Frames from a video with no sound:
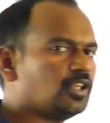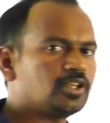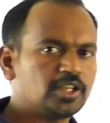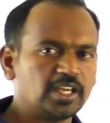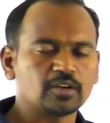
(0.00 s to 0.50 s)

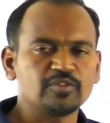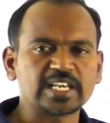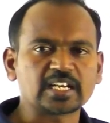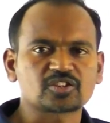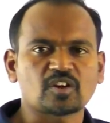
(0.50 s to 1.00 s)
here we
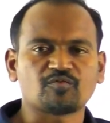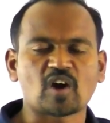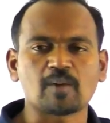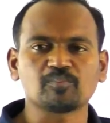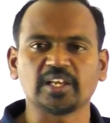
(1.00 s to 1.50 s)
get some
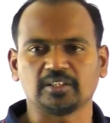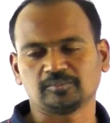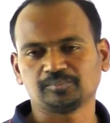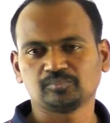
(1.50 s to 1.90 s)
formulae.